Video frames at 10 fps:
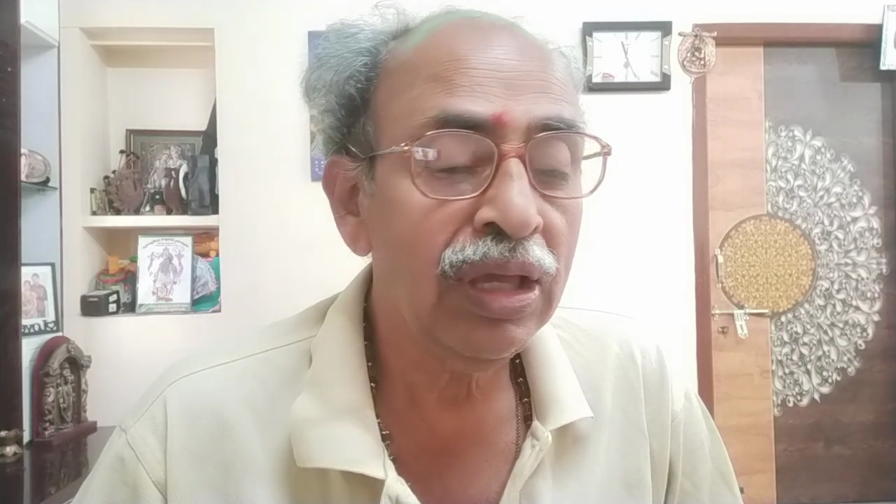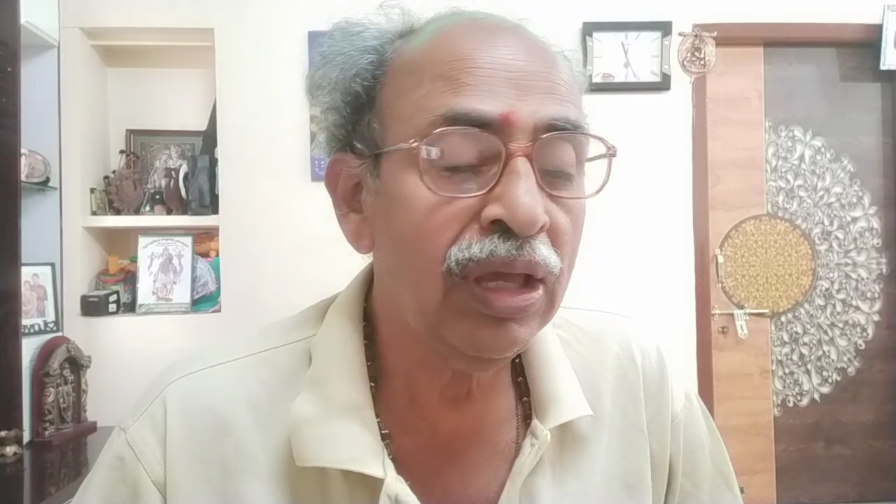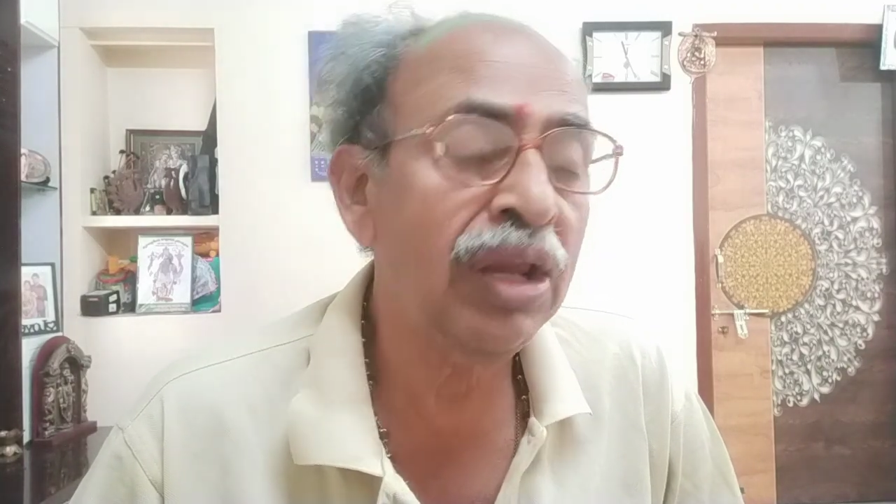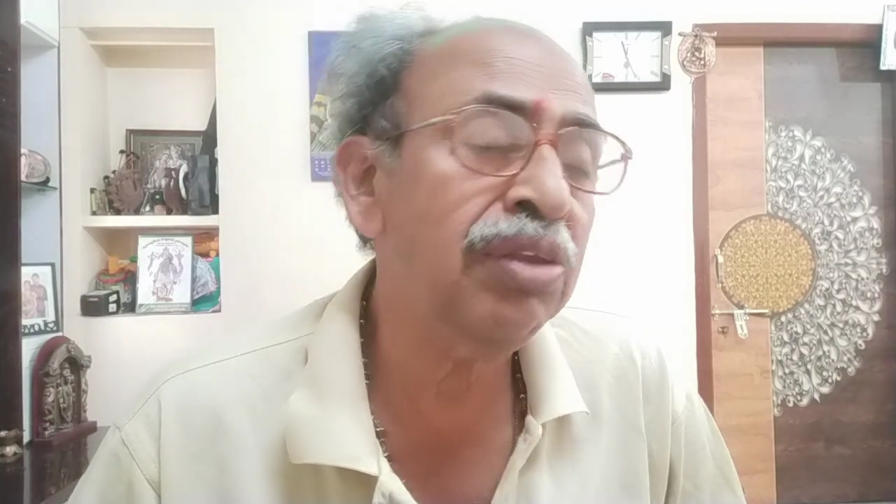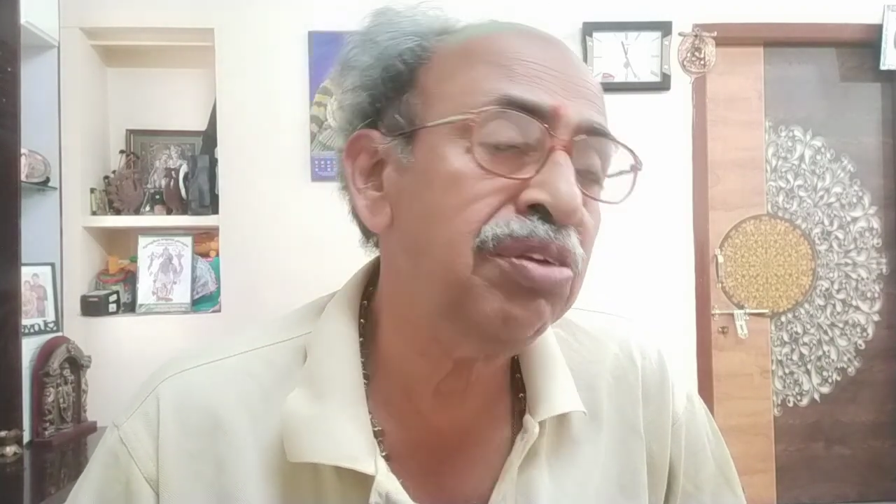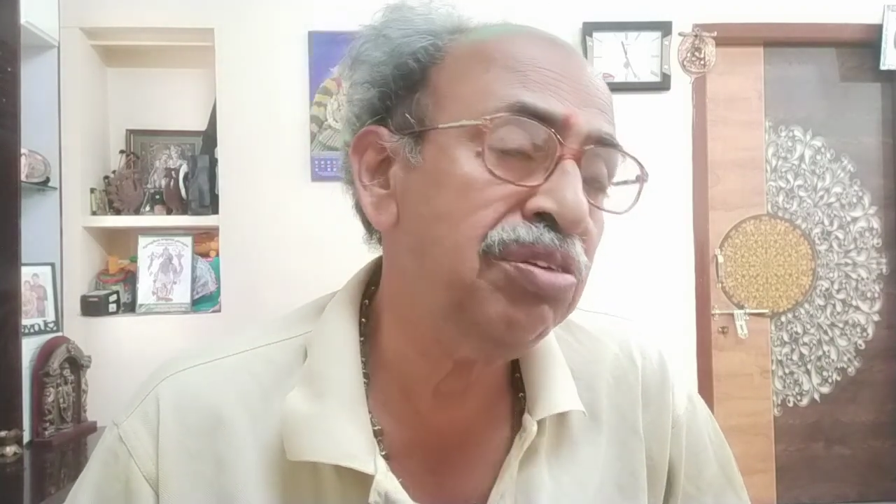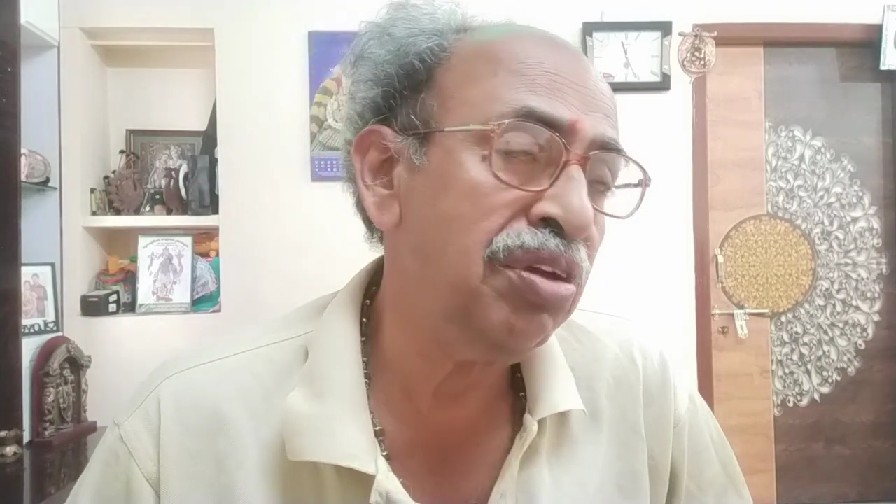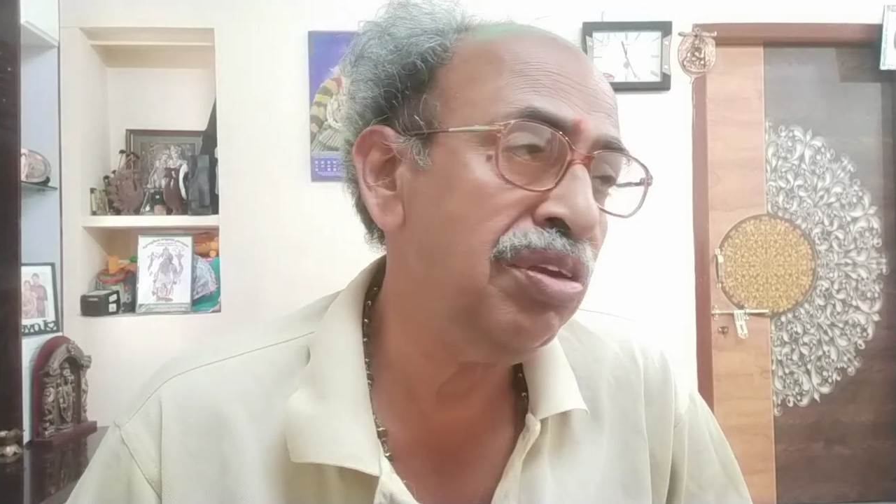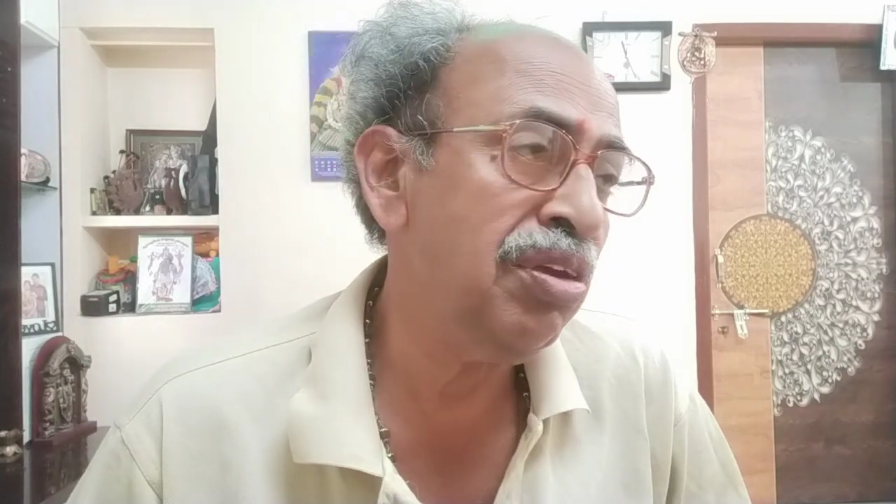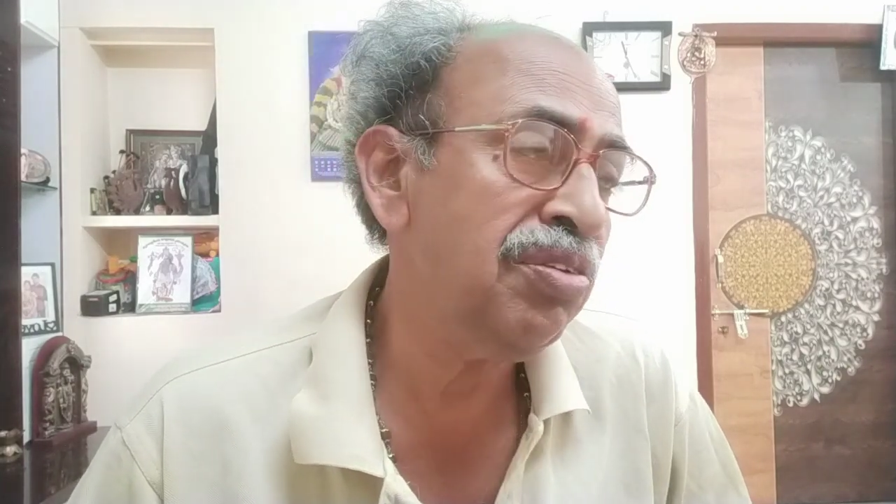energy
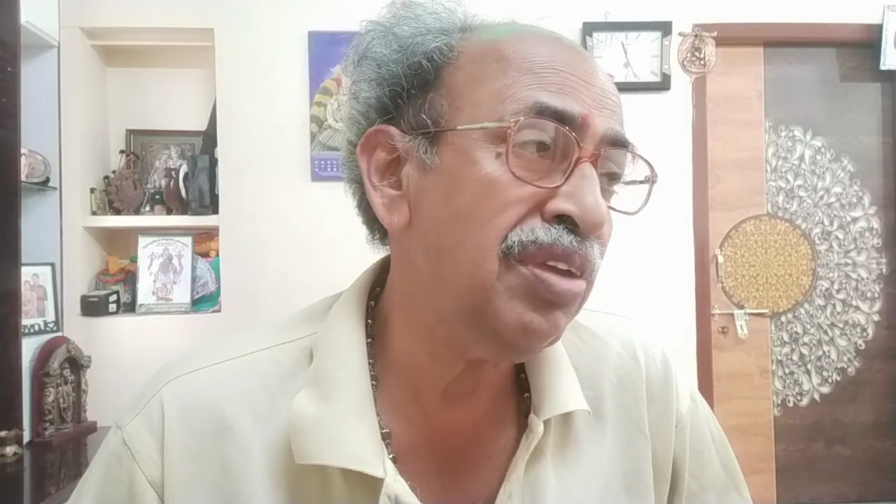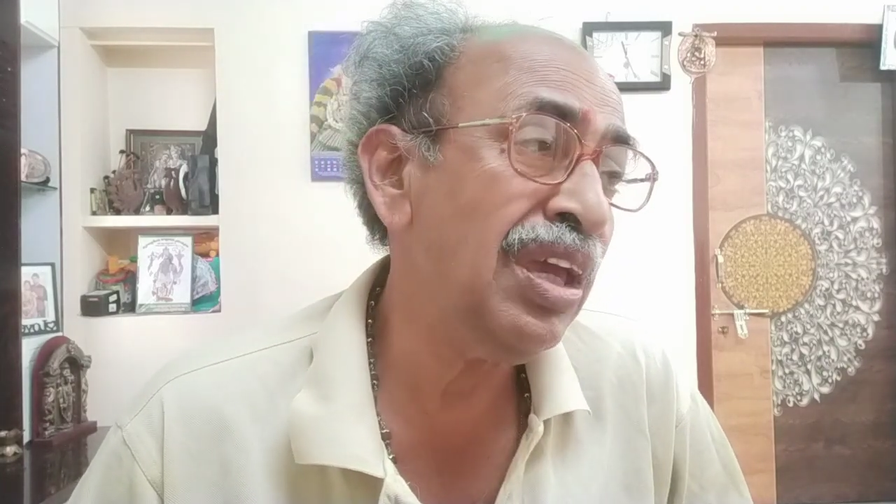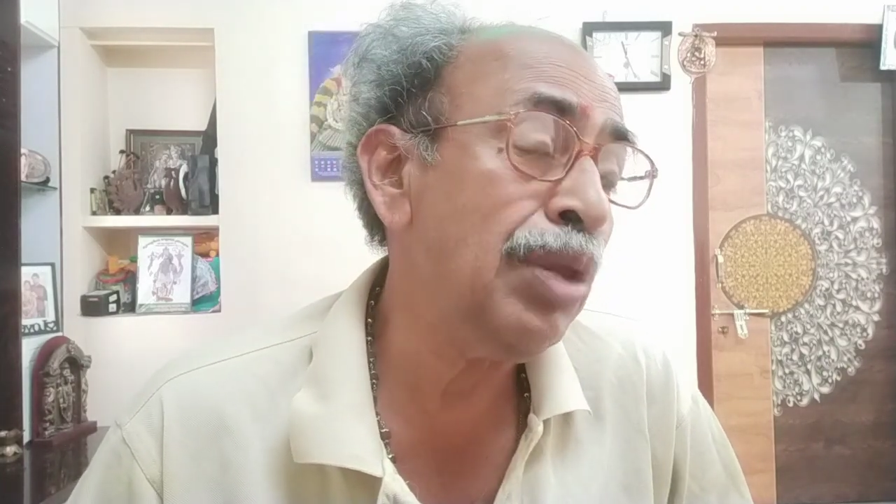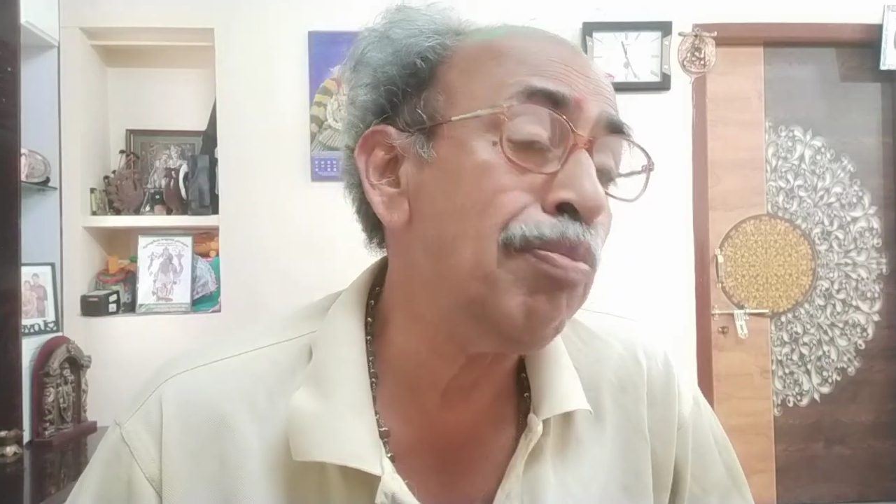changes in